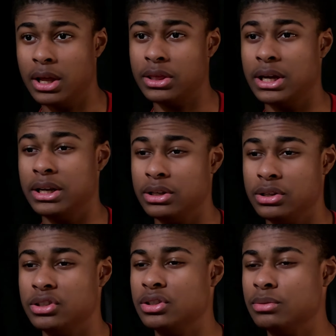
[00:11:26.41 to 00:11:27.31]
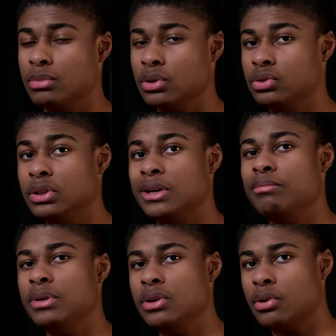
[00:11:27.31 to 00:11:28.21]
that is mostly
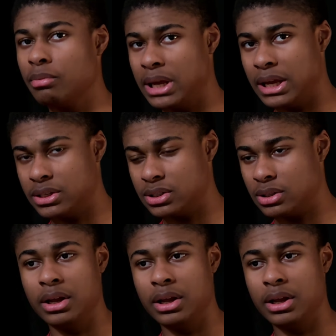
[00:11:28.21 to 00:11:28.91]
computer based,